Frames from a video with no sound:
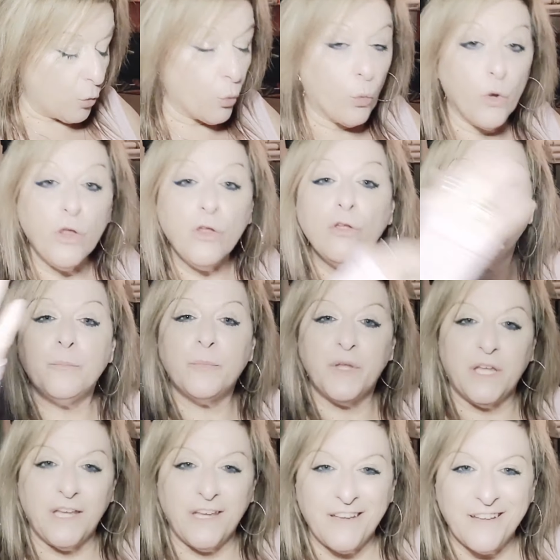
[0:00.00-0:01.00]
will
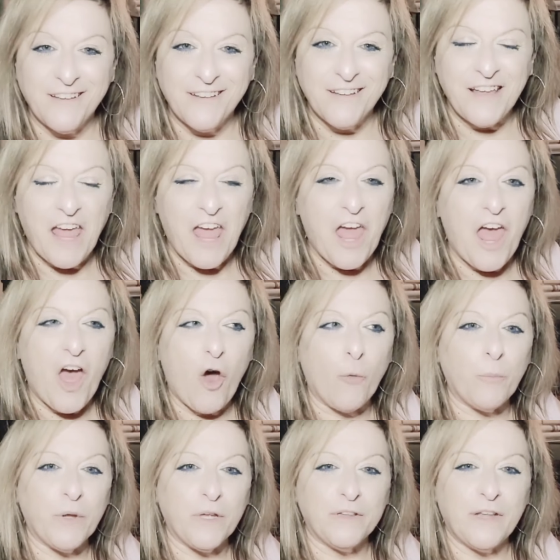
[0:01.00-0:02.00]
be
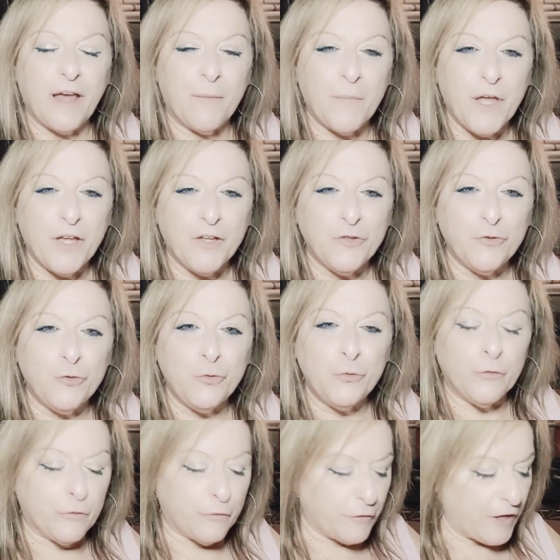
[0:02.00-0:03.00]
helping them to
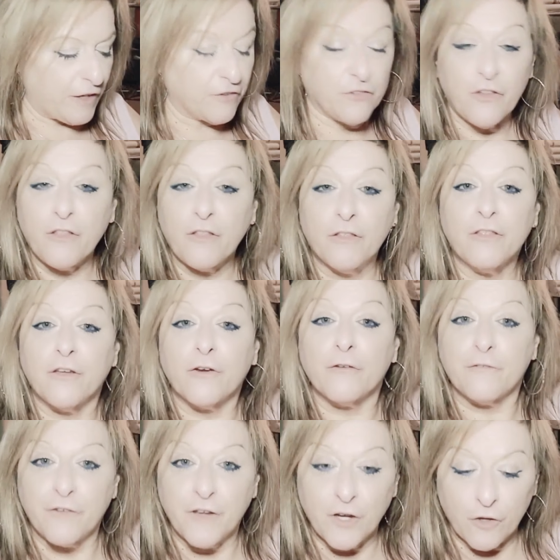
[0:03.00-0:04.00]
face their
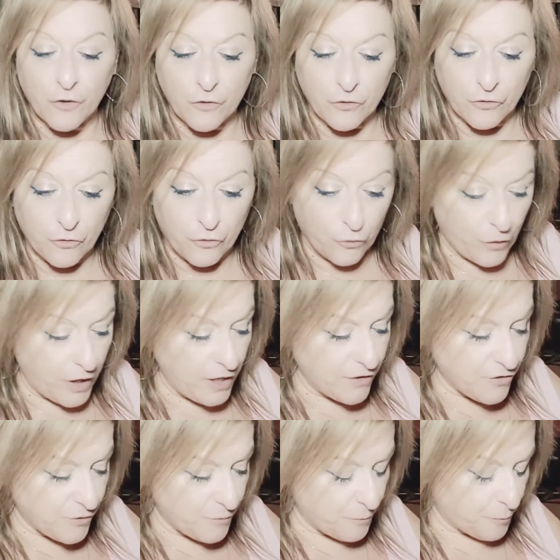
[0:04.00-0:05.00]
fears,
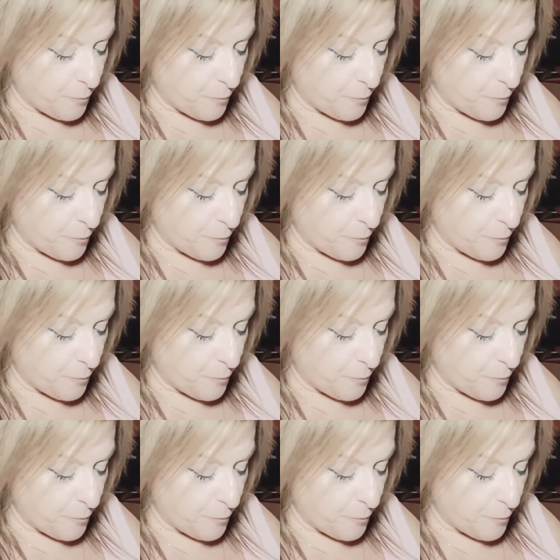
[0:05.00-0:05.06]
right?